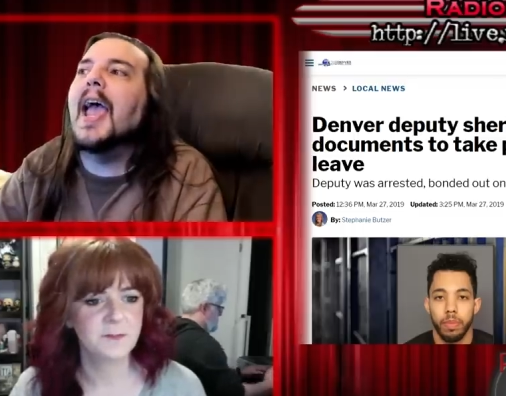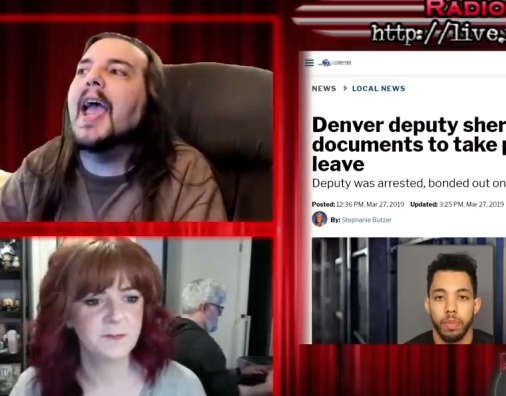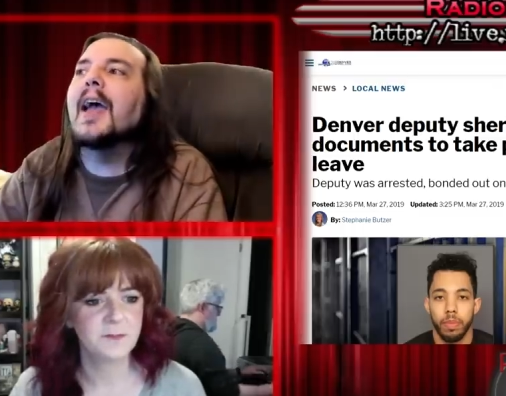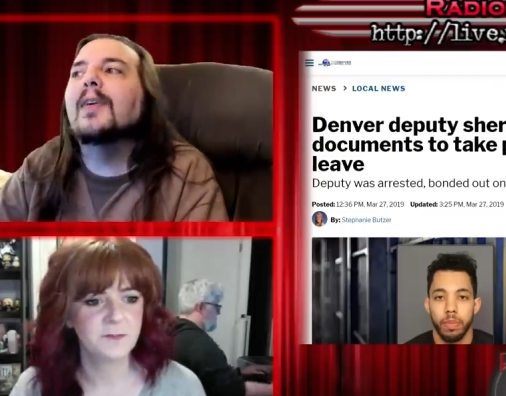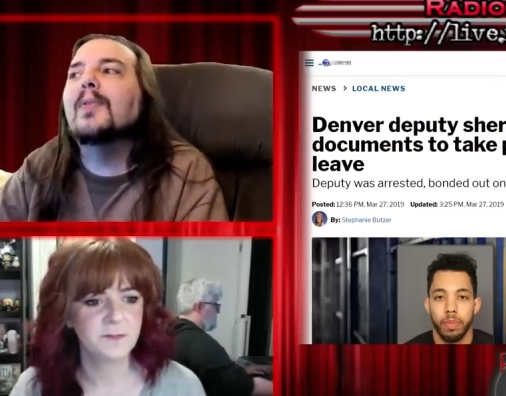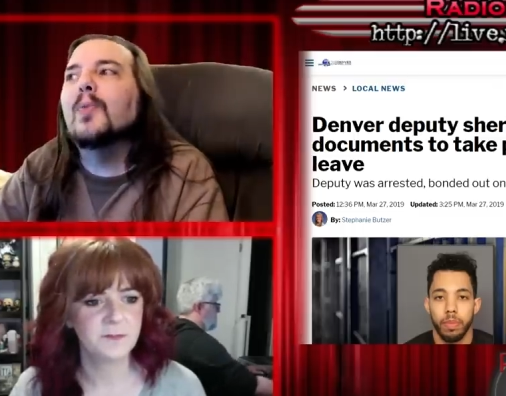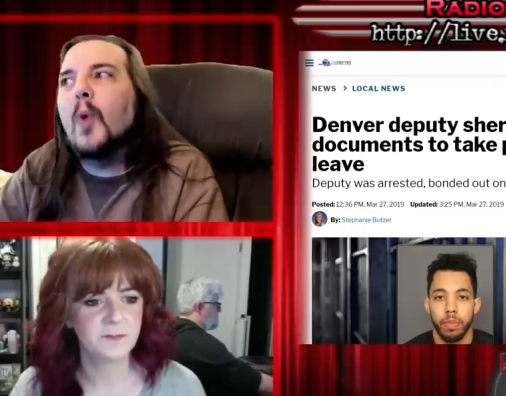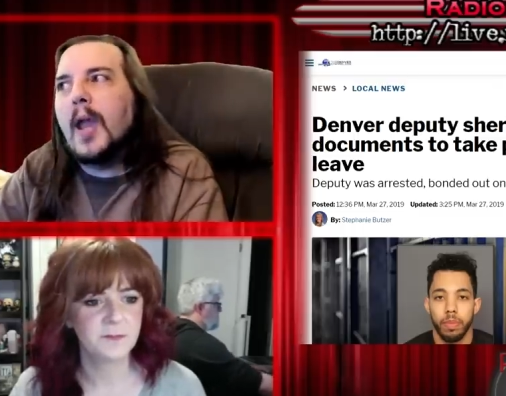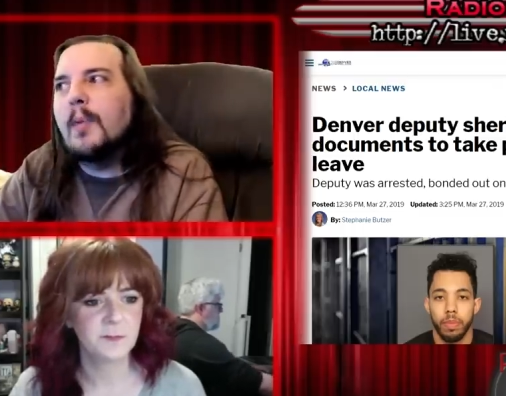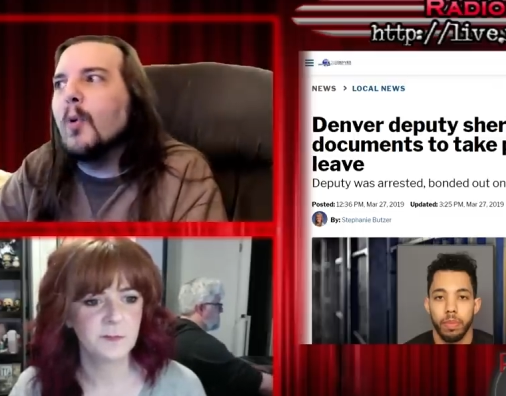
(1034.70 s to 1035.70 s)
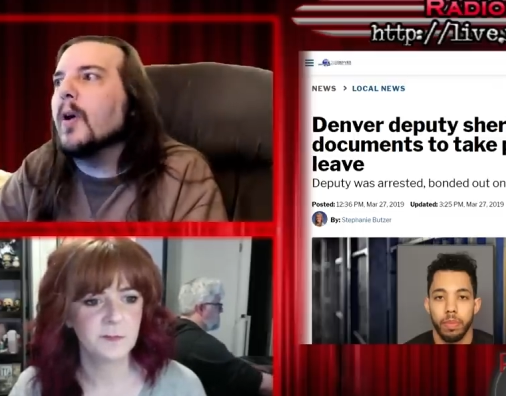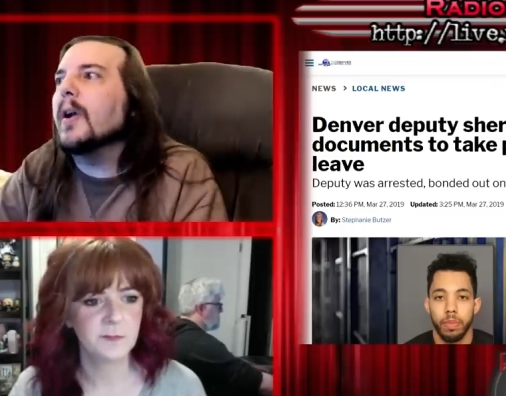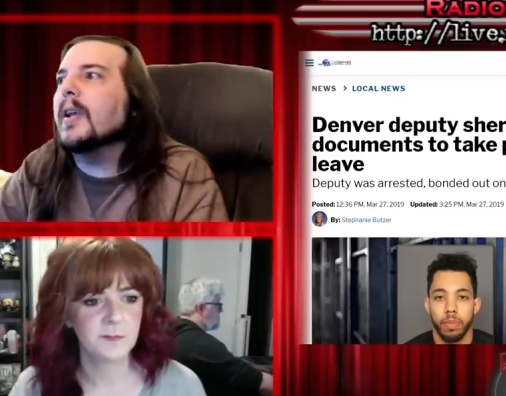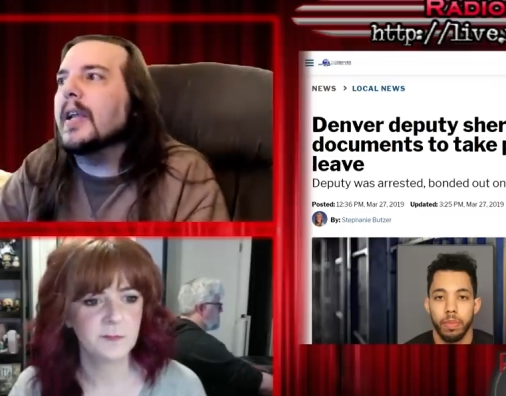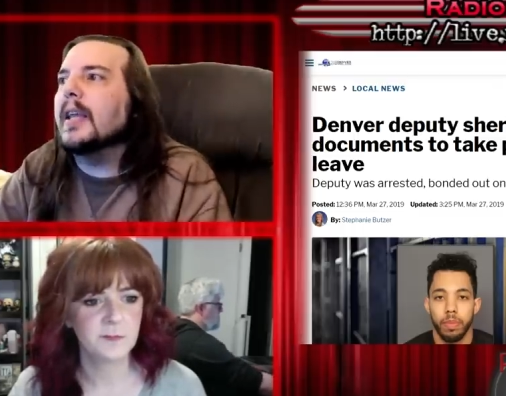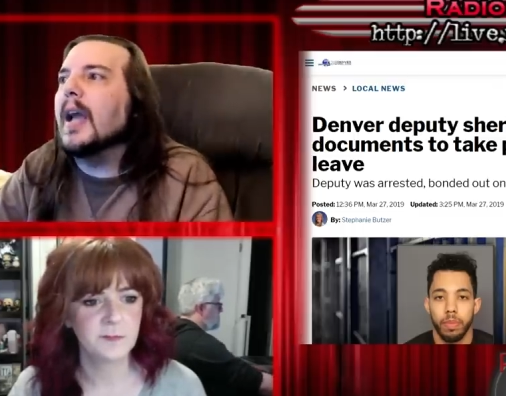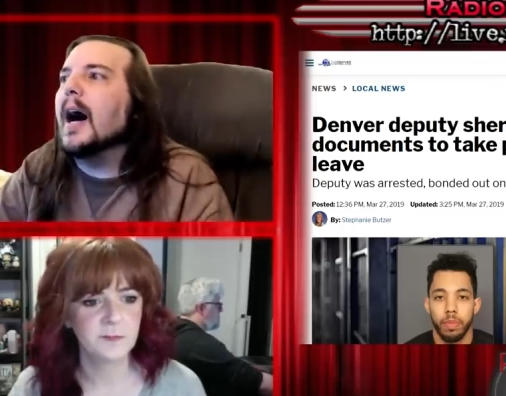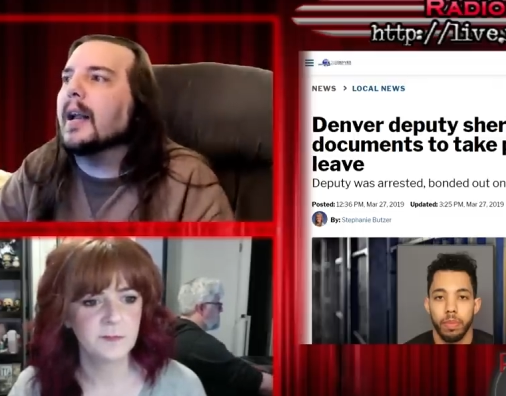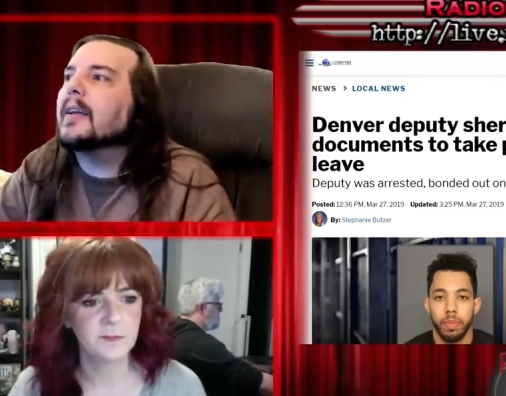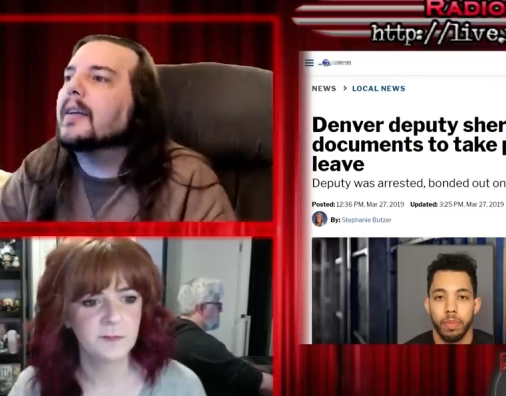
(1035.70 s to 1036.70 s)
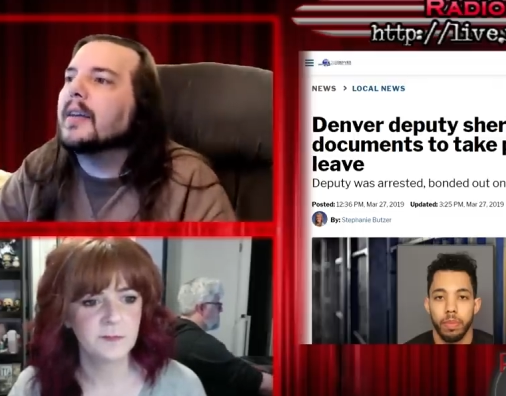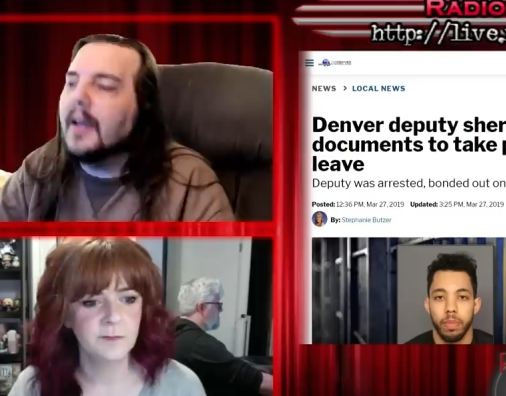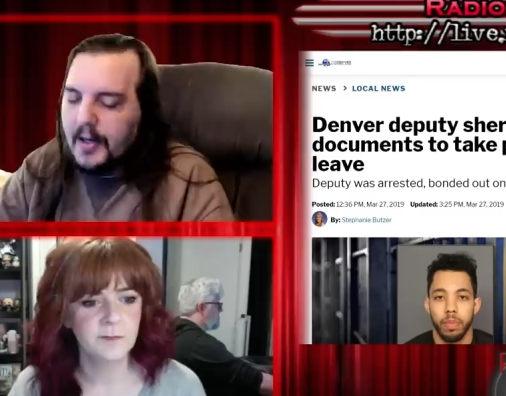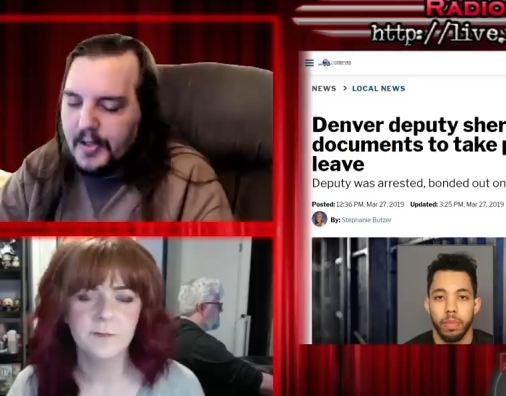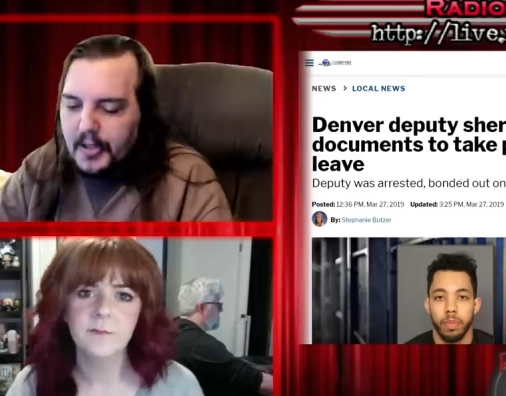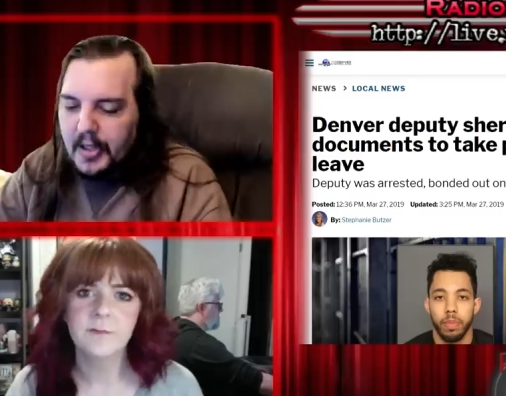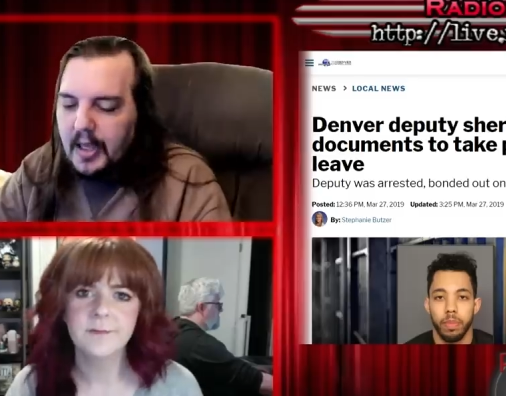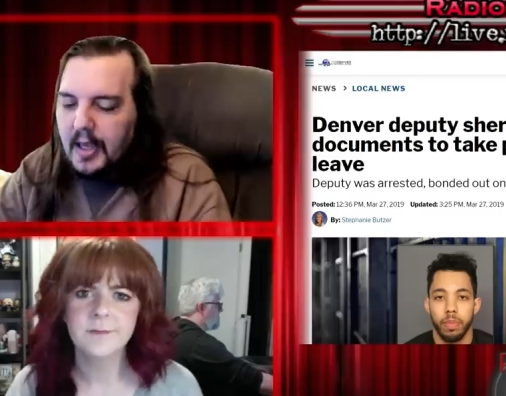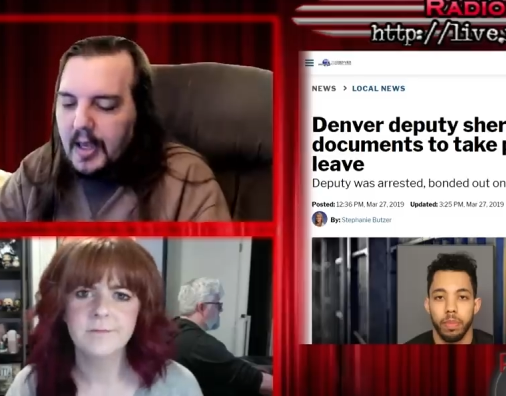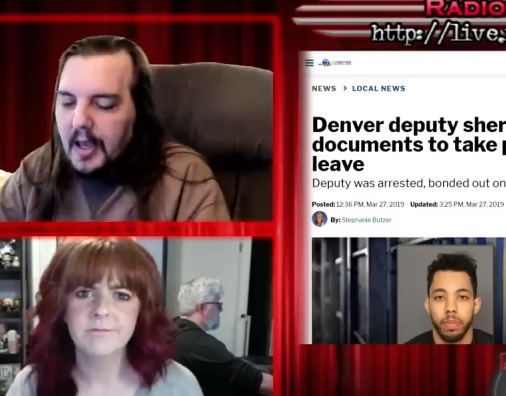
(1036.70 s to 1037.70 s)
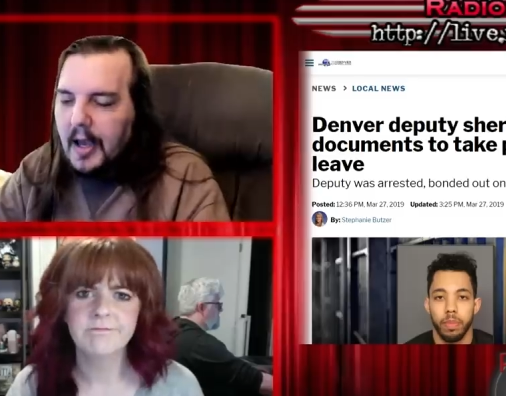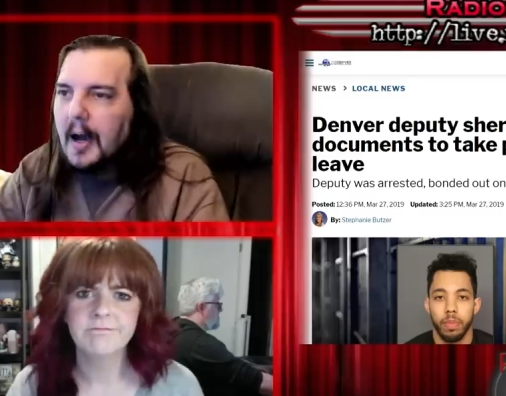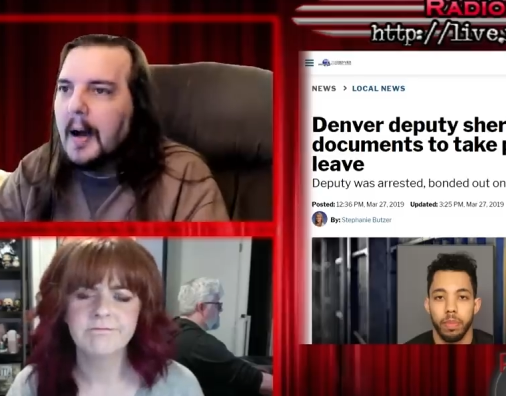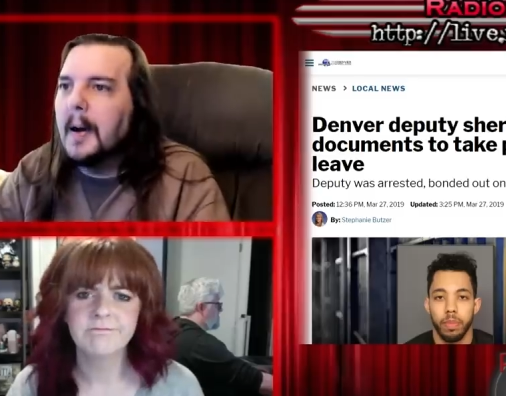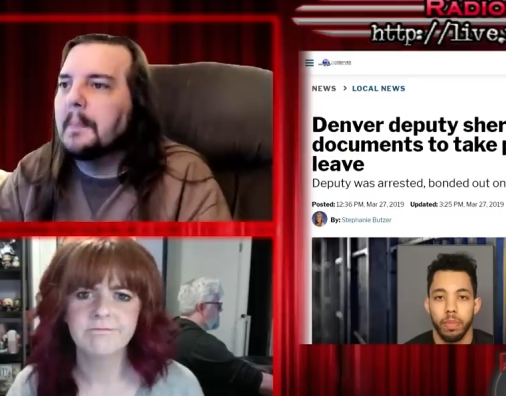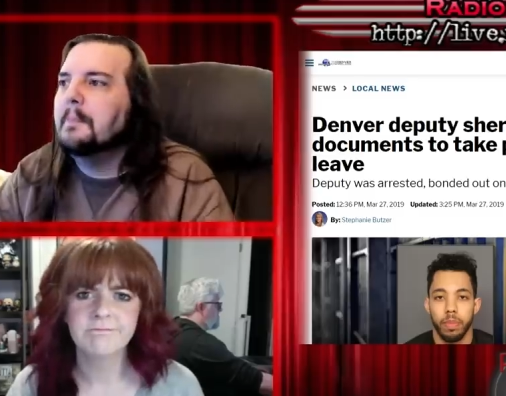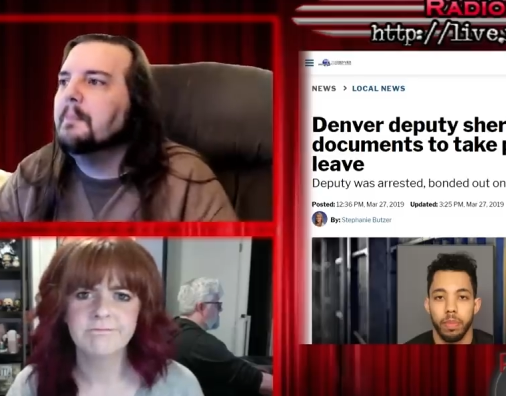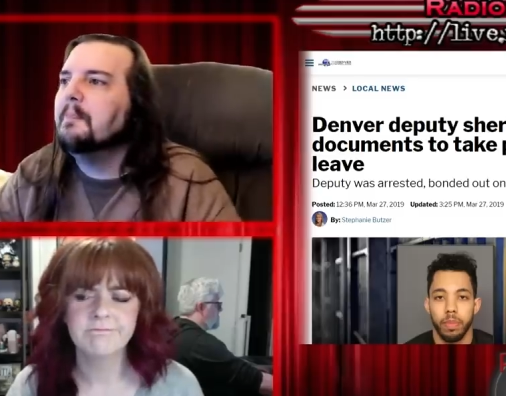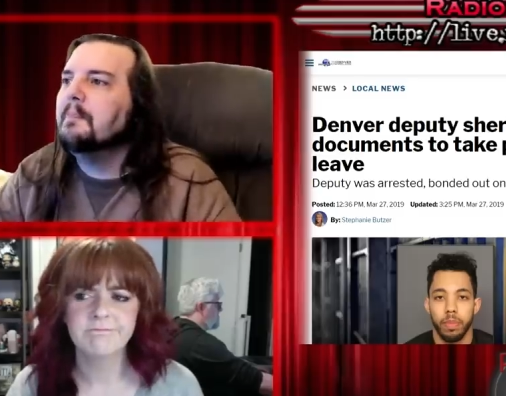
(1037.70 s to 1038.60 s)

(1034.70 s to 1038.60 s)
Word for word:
Speaker 1: And way more idiotic, actually. Um,